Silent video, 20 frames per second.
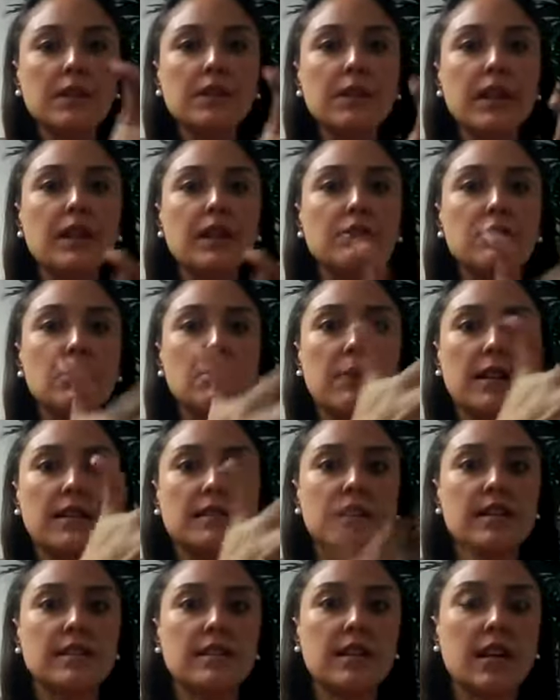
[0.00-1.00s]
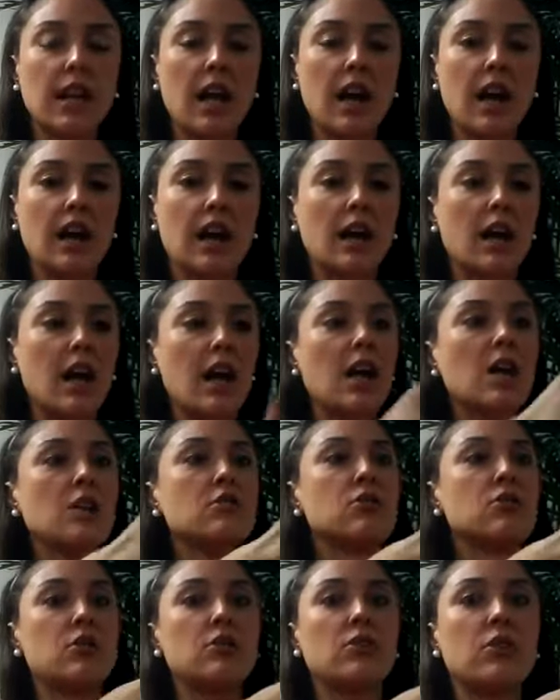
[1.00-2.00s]
Think of your breast as a clock.
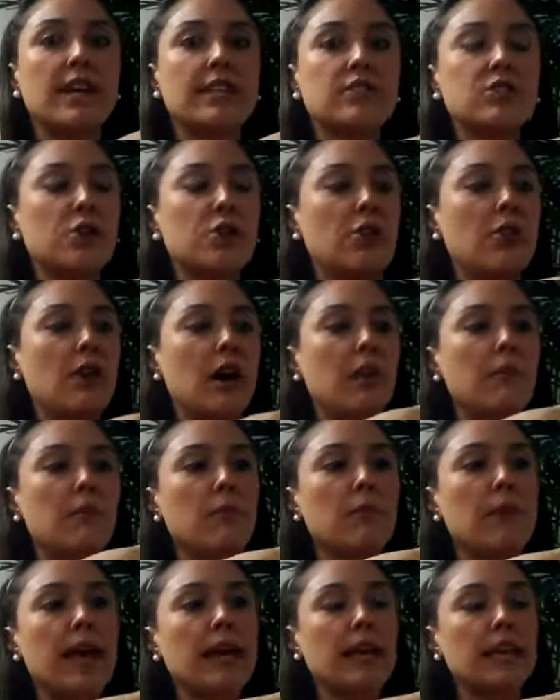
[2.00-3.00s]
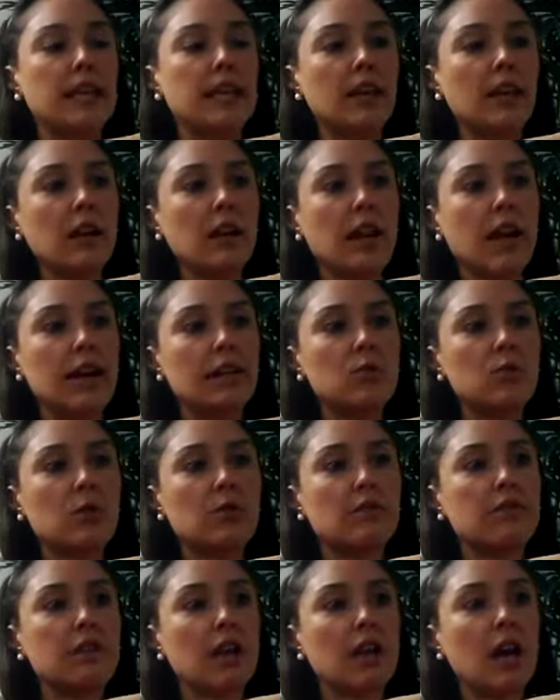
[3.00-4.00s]
So you'll get your thumb right here at
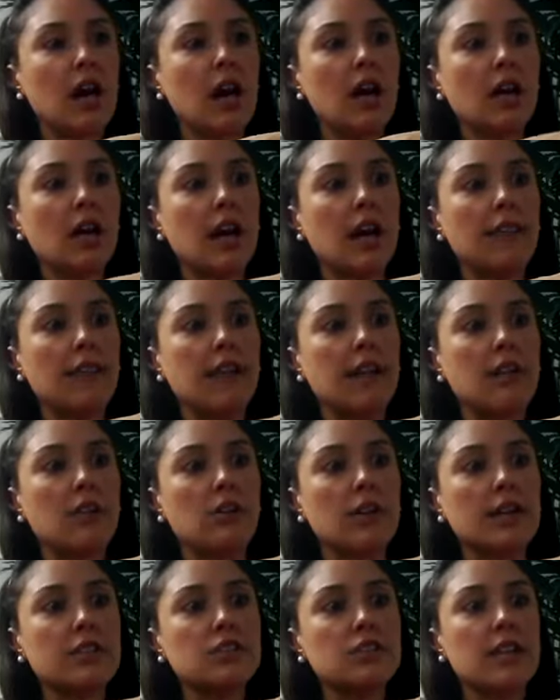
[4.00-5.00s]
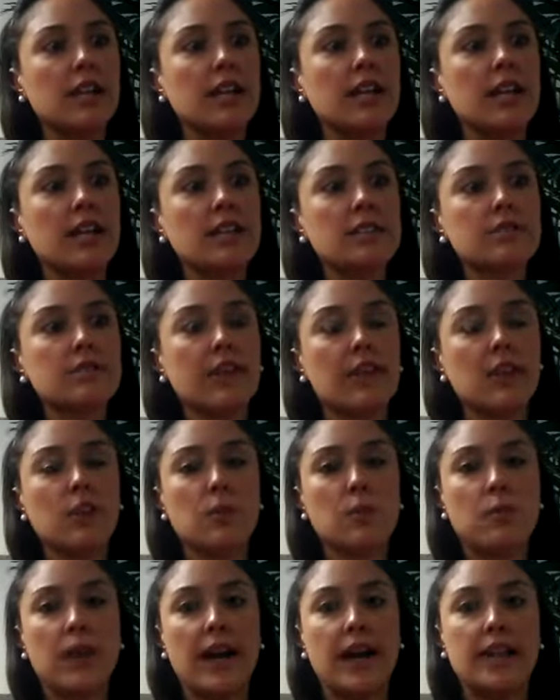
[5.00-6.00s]
12 o'clock, and then you'll get your index
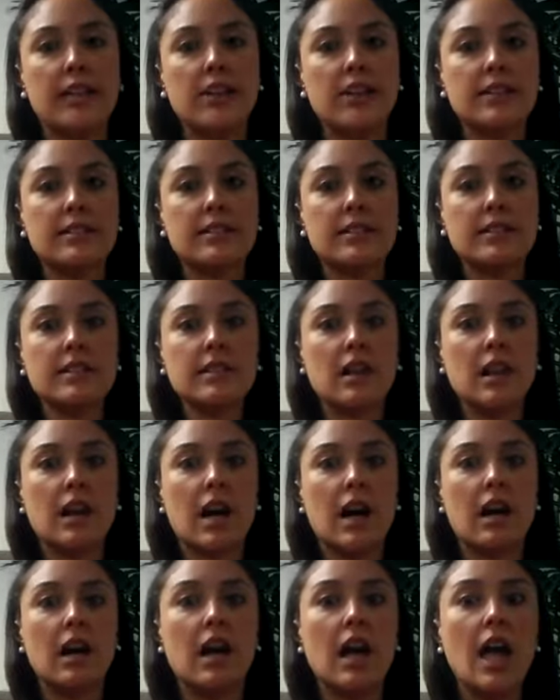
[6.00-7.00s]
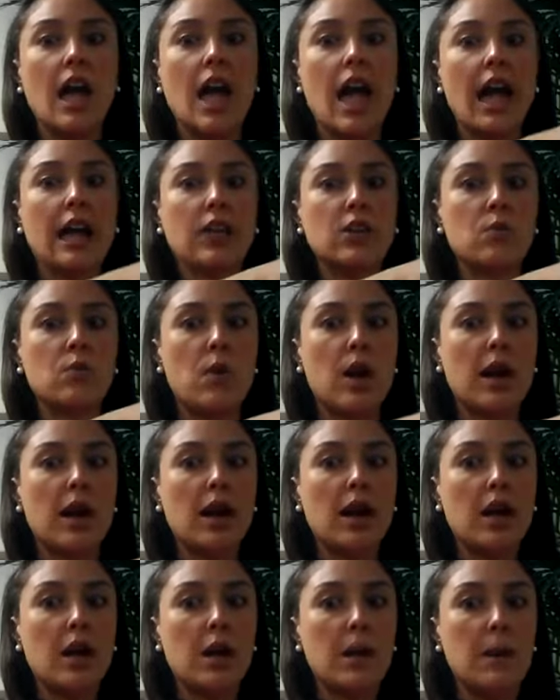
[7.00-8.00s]
finger right here at 6 o'clock. And you want
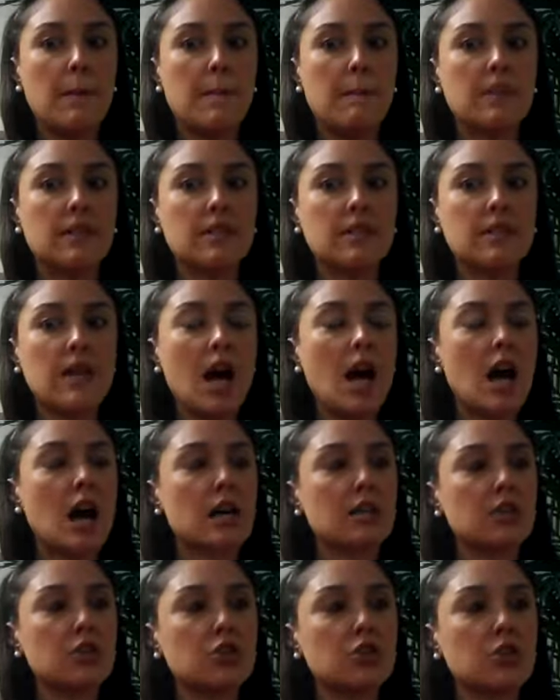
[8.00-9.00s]
to massage